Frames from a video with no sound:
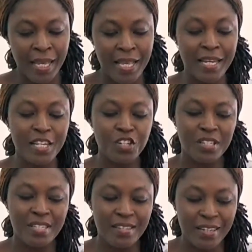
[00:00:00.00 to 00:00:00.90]
In addition
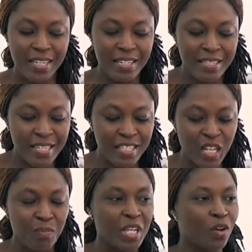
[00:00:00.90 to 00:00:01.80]
to studying the
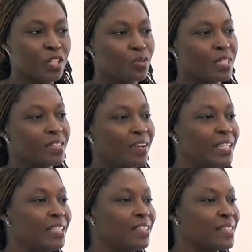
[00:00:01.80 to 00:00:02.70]
system, they also
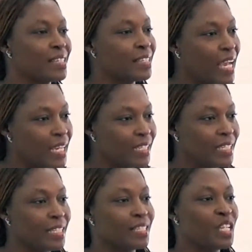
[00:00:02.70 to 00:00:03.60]
studied their
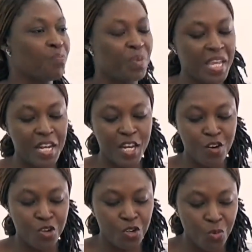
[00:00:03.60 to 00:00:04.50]
societies. They paid
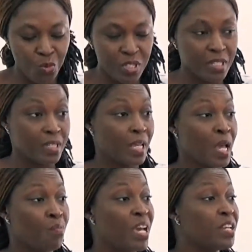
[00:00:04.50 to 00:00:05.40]
their dues.
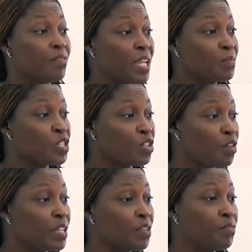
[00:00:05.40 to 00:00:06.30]
Many of them
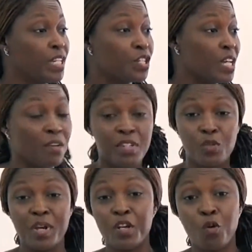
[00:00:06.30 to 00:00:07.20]
served at the village
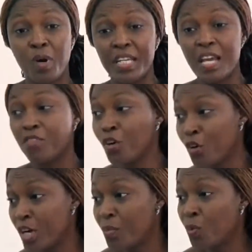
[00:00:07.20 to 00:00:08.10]
levels where nobody ever
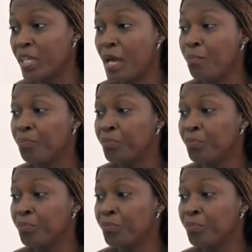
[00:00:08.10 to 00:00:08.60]
heard about them.